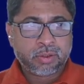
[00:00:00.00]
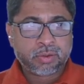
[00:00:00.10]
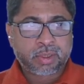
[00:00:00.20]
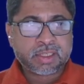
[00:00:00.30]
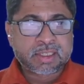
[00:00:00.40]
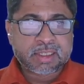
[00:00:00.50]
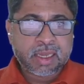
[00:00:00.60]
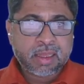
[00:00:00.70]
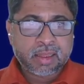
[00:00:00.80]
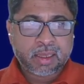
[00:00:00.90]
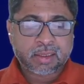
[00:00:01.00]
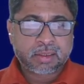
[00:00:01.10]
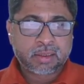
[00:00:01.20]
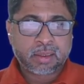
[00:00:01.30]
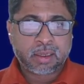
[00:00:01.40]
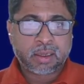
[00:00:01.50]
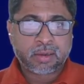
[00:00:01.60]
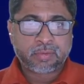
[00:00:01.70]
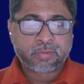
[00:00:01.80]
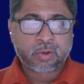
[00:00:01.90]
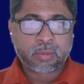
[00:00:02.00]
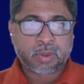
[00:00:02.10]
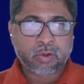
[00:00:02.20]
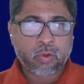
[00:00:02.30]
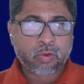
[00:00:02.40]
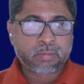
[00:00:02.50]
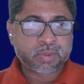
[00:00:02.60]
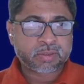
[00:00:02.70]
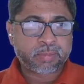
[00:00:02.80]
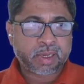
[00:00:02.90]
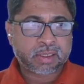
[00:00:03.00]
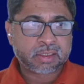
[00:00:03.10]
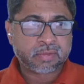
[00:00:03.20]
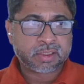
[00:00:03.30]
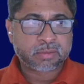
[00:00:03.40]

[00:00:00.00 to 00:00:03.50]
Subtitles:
You can see that from a code perspective,